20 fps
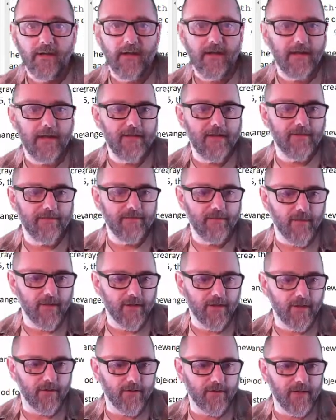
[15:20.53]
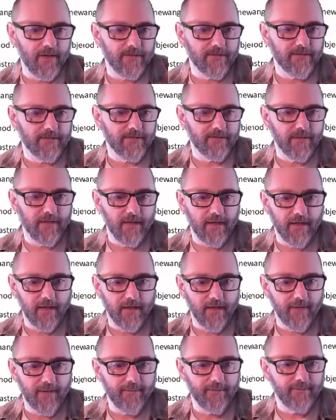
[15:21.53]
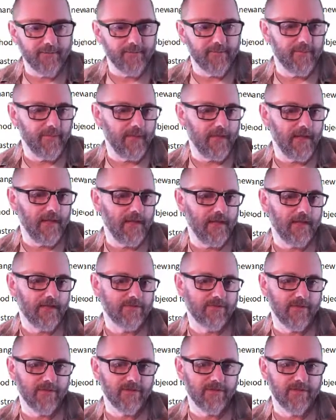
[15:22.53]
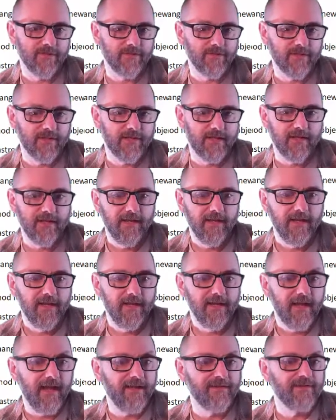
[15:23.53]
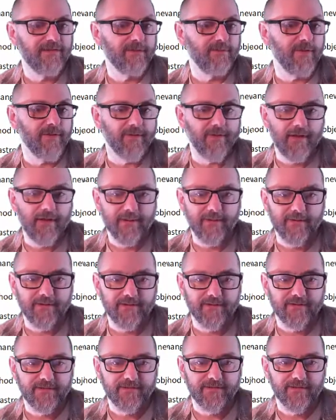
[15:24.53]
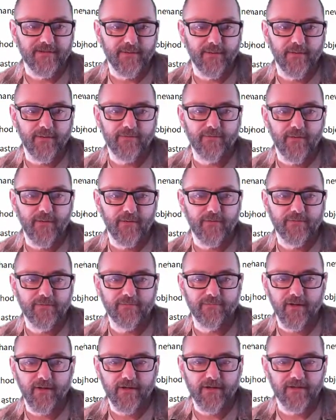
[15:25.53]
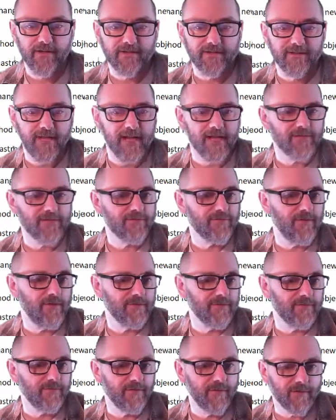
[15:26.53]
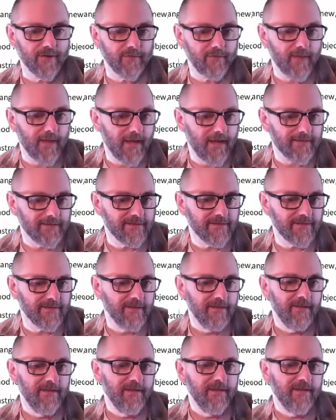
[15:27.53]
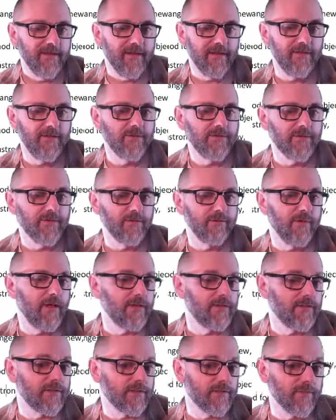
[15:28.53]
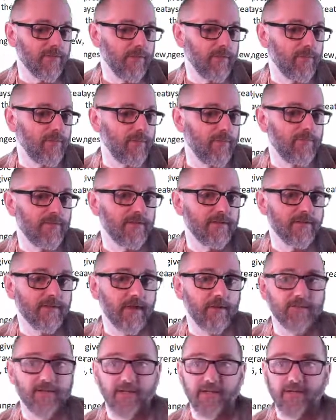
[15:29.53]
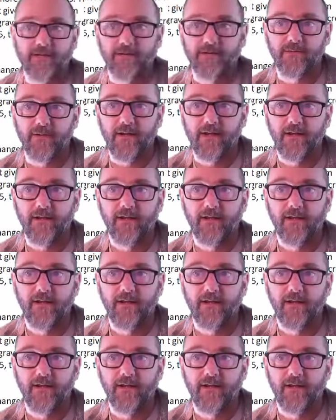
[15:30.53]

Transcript: Okay, and then if you want to go nuts, exercise 2C, add some other elements, UFOs, rockets, astronauts floating past, and use an array to store and move these objects as